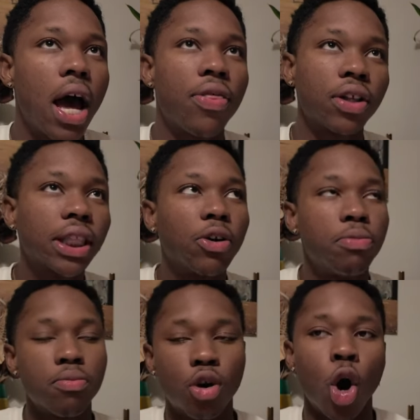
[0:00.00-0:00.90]
I think they
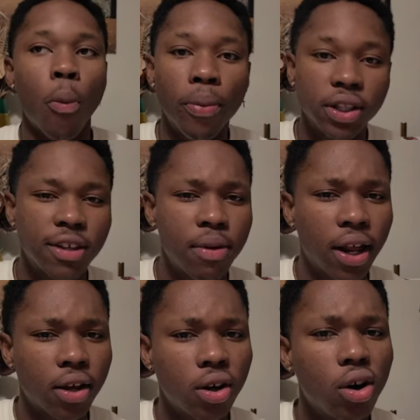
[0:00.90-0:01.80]
would be more open to be
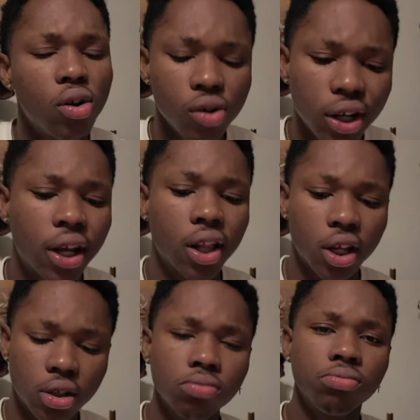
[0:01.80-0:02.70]
like, okay,
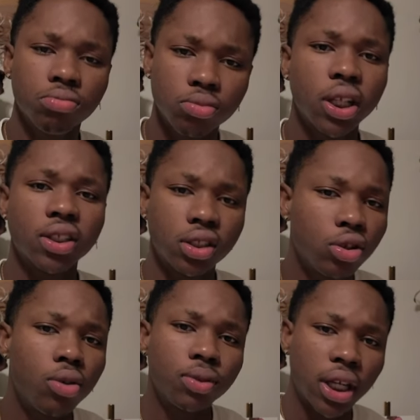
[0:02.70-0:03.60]
like, that,
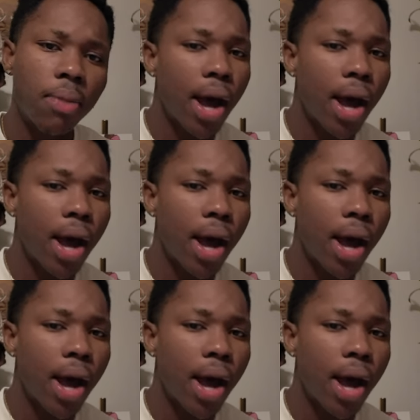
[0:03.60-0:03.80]
you know what I'm saying?